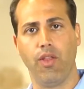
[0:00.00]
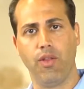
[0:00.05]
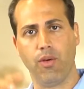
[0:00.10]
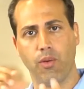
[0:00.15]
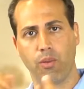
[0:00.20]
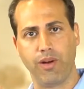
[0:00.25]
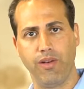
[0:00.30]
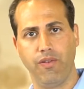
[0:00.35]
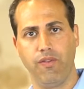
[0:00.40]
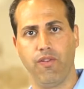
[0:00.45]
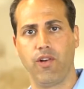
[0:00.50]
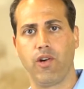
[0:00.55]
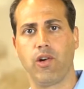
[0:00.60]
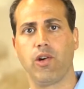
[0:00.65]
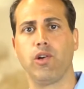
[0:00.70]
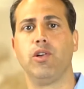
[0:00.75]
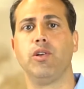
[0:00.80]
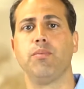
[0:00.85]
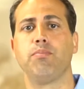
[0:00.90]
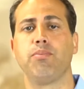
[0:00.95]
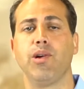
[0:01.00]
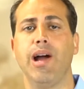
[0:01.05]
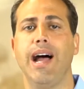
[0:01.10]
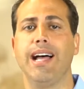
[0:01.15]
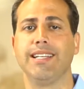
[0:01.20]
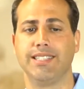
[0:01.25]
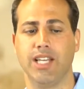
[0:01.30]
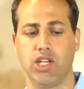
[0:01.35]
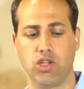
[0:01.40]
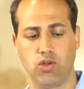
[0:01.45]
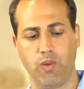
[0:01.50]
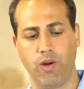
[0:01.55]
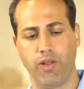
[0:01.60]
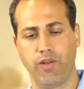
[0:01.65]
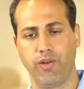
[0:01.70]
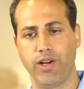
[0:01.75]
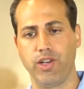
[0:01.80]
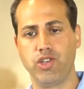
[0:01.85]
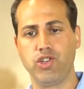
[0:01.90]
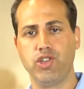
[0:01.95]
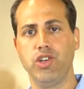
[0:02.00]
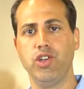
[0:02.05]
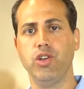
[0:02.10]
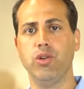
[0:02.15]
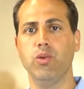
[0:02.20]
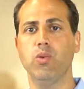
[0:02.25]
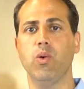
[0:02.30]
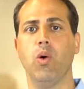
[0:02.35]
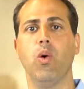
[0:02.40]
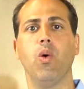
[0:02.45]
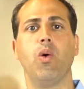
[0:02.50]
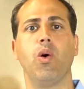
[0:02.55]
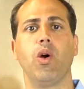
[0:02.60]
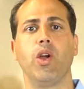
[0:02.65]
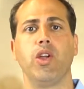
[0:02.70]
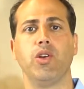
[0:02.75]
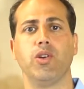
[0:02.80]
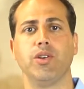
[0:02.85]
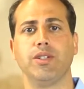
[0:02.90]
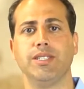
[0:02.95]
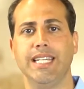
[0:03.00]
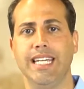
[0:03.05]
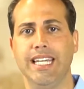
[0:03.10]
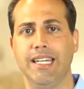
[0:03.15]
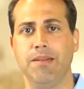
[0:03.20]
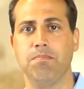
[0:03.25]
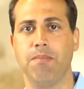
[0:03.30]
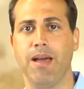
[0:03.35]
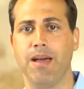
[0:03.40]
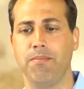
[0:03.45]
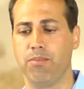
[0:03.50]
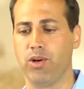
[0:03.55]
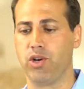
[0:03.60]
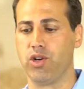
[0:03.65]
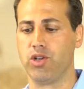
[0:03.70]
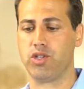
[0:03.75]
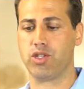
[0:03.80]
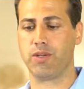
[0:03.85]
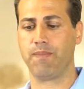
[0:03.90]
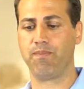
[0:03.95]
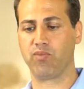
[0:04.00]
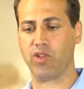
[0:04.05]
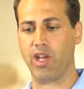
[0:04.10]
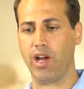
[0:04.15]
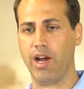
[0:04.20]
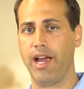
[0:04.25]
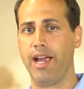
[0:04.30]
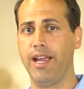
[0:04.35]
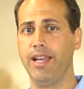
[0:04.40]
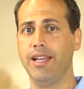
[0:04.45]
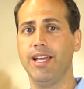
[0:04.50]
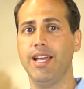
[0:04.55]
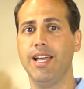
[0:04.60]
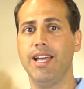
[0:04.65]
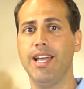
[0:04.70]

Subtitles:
the referral process, whether it's you or your team members, all right?